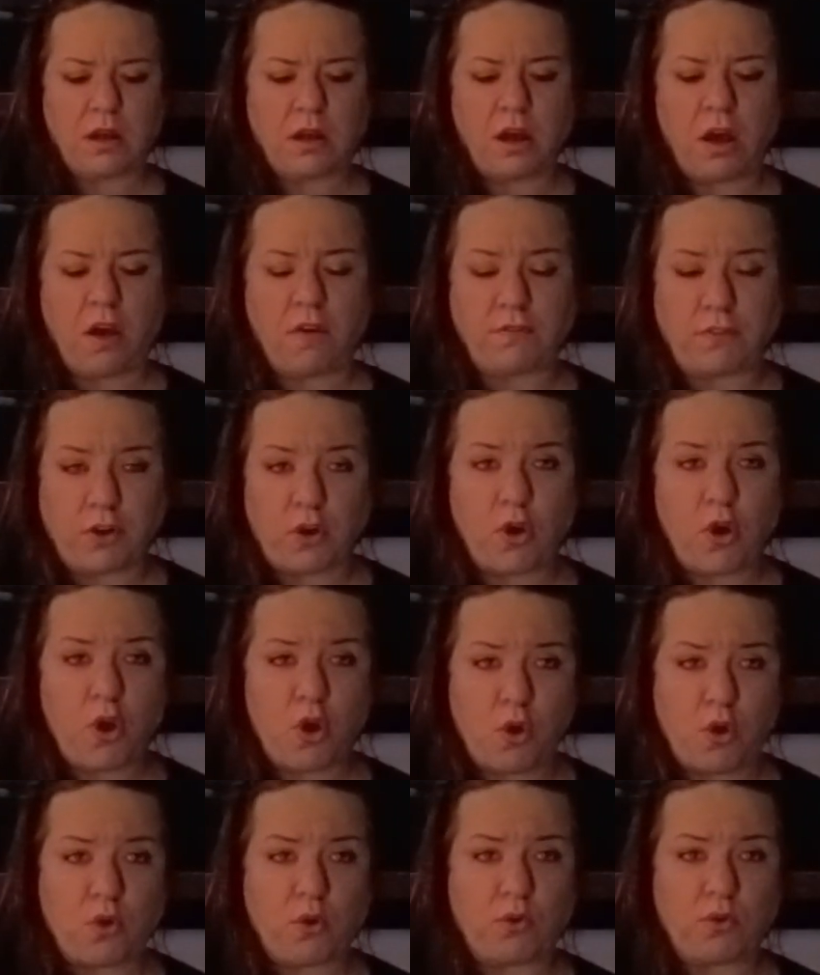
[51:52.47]
of your
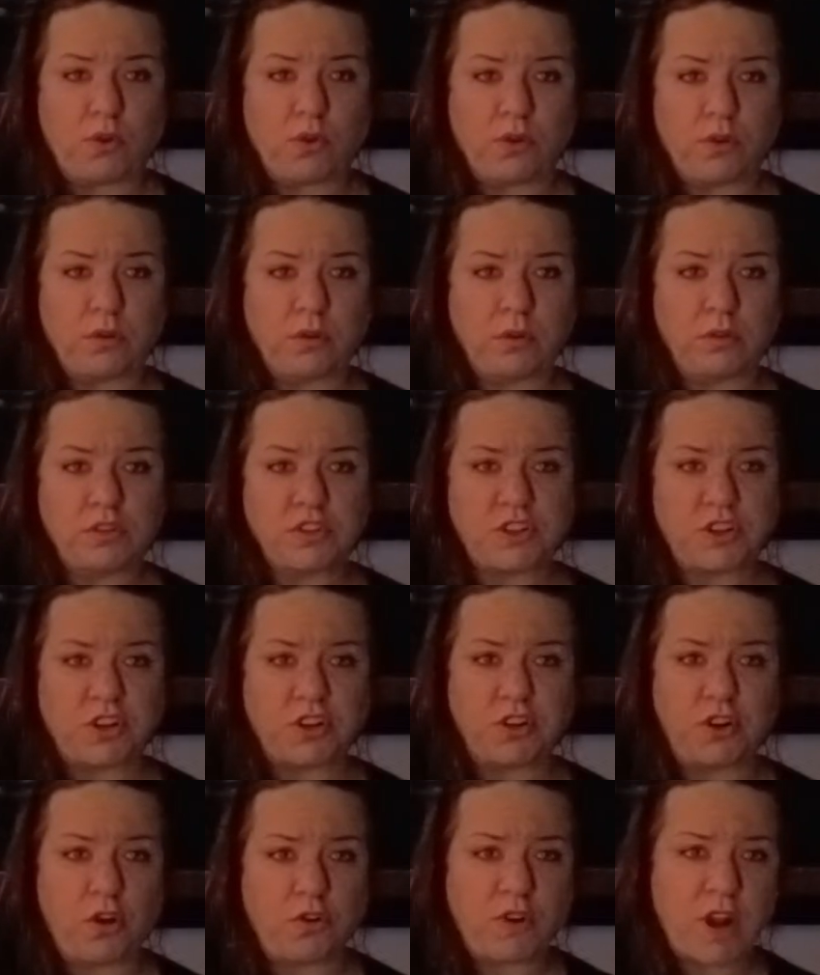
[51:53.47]
own so
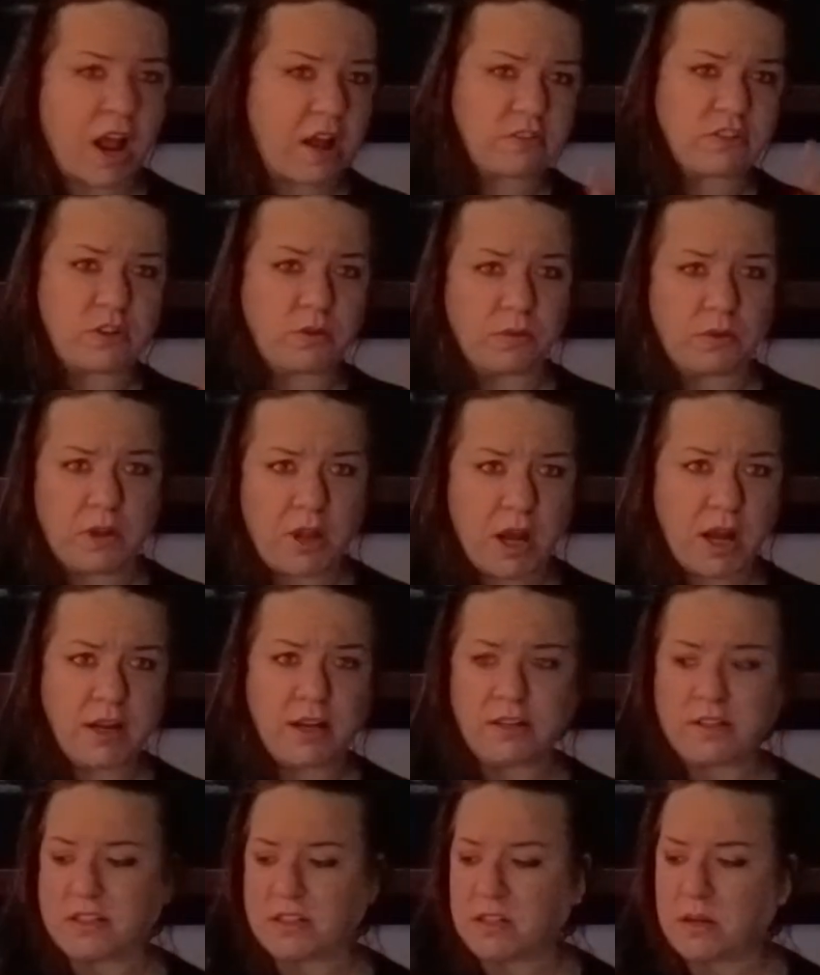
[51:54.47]
you don't have to rely
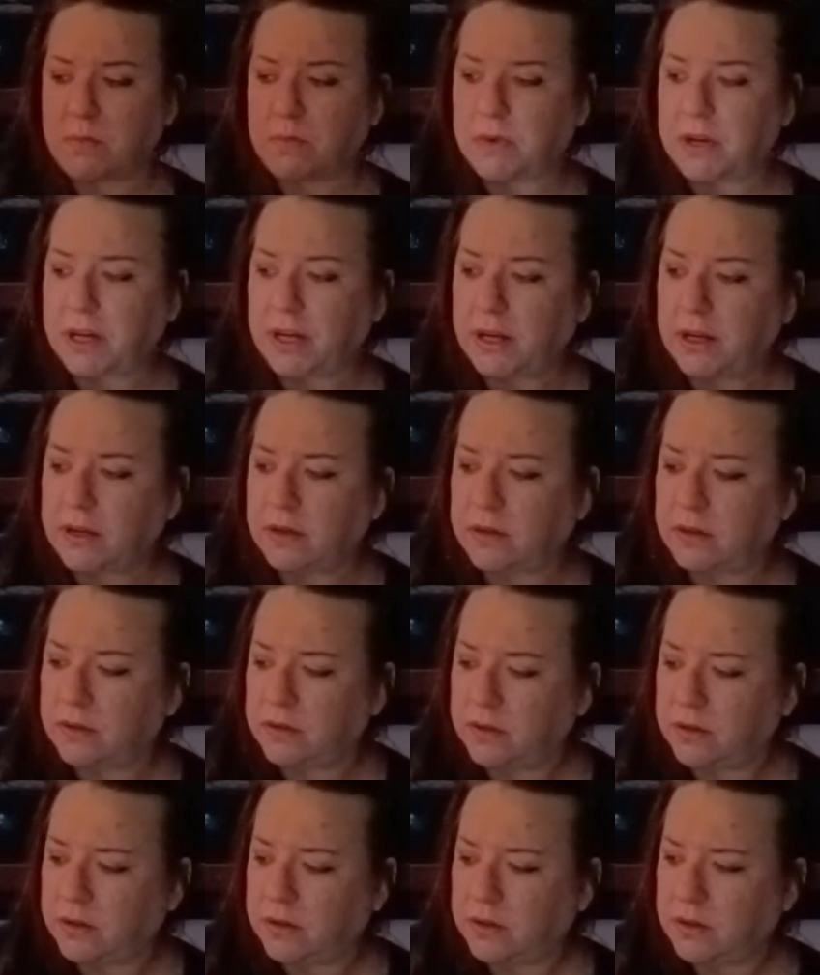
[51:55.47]
on somebody.
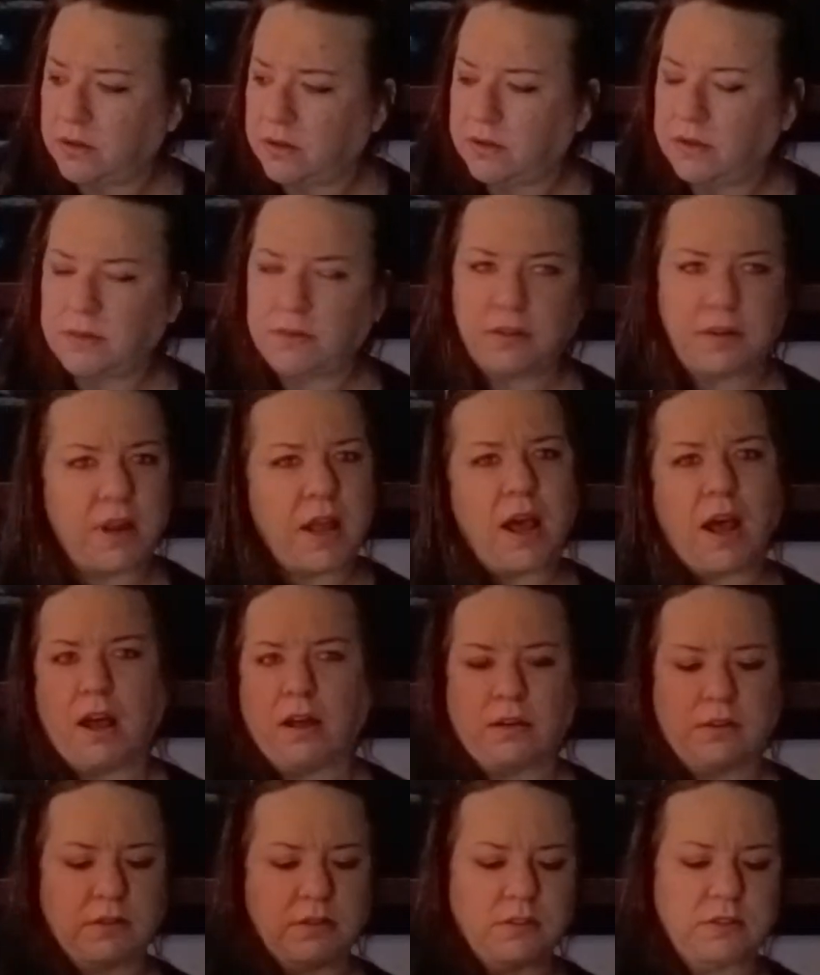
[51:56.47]

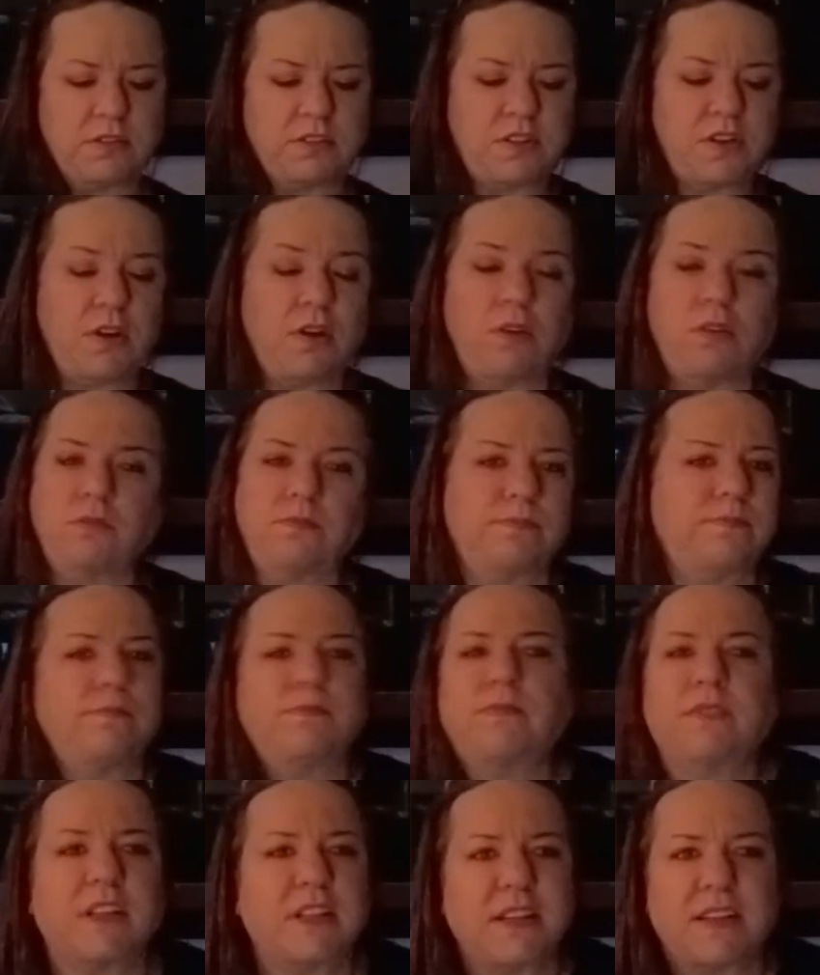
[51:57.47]
Yeah, so
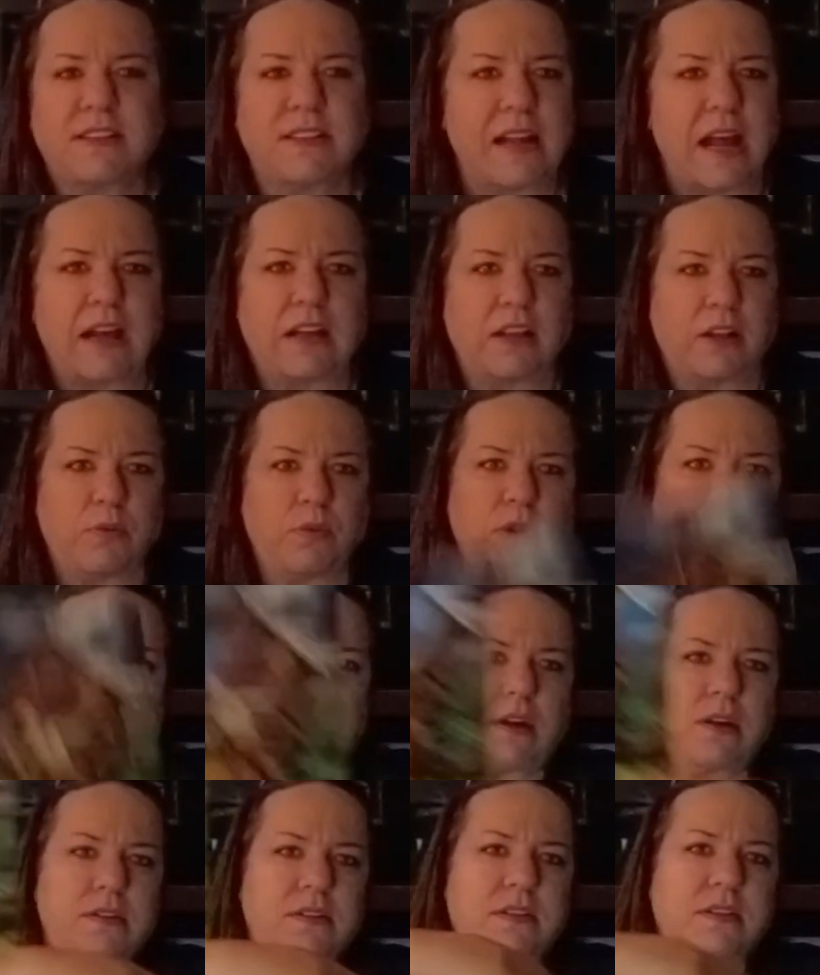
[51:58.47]
that's exactly what it
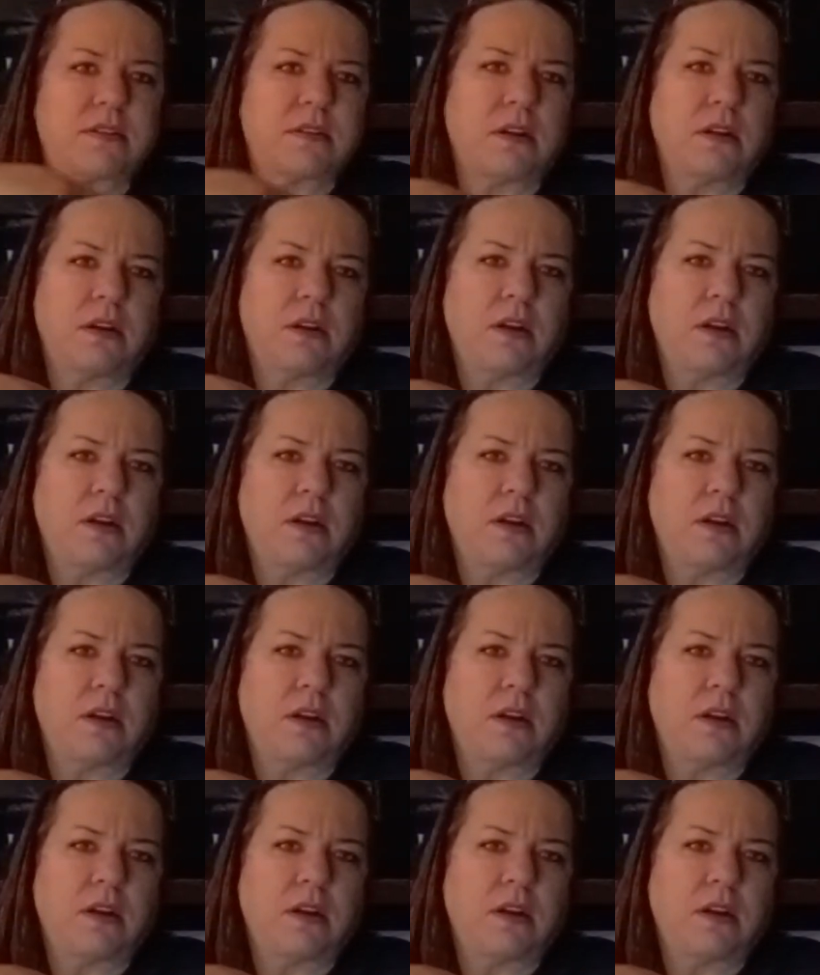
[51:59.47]
is.